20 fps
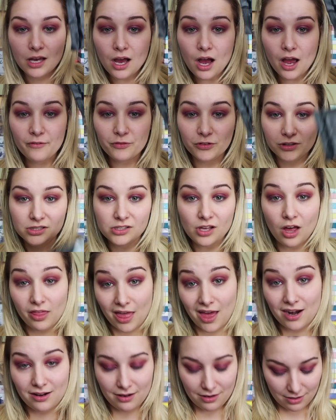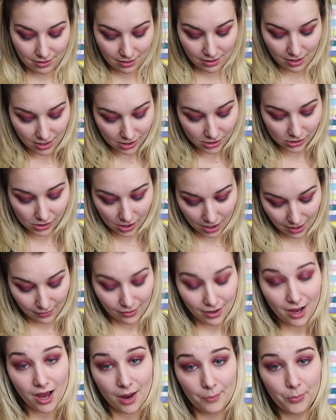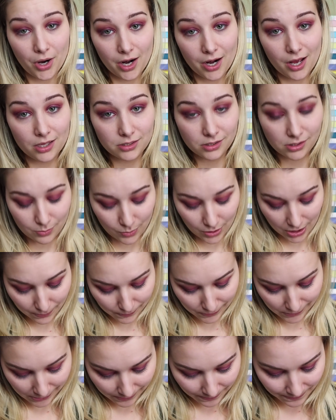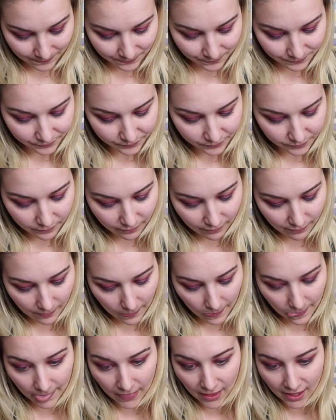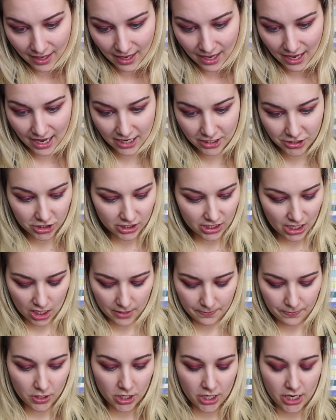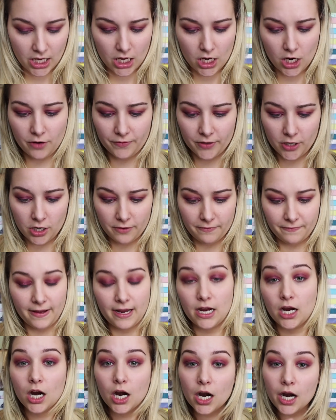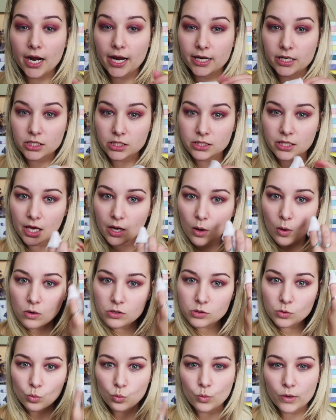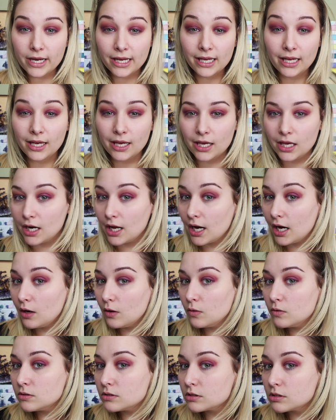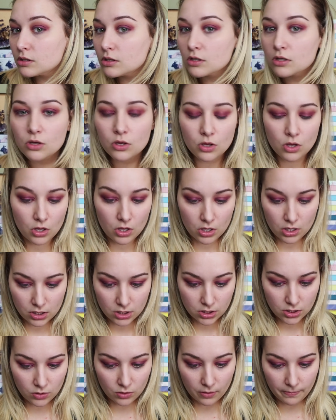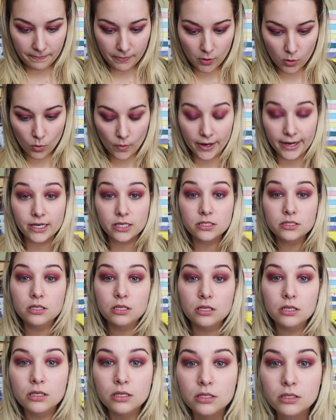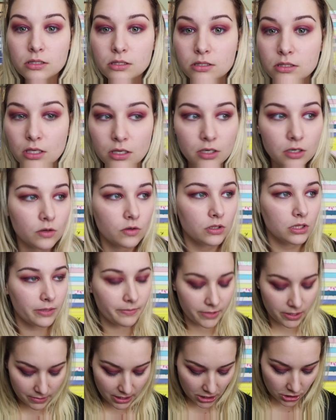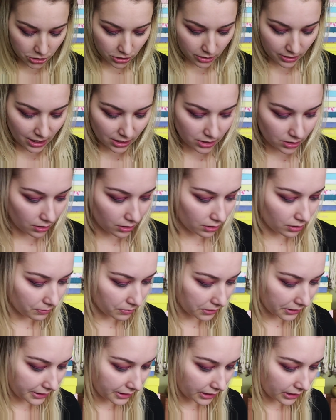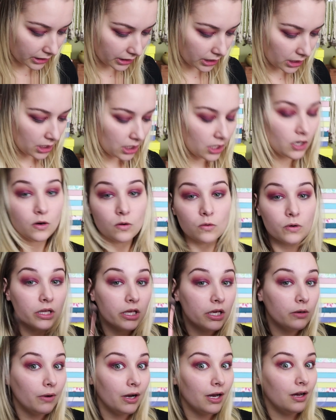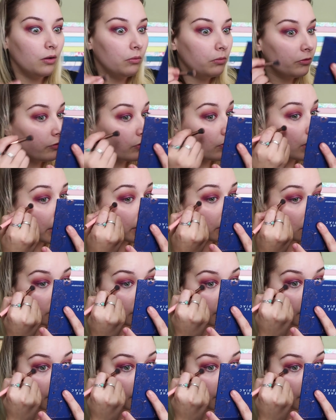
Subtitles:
I foresaw that, so I brought out some wipes. And she's kind of putting it over her finger and just like winging it out to a point. So let me make sure that's all blended really well before I do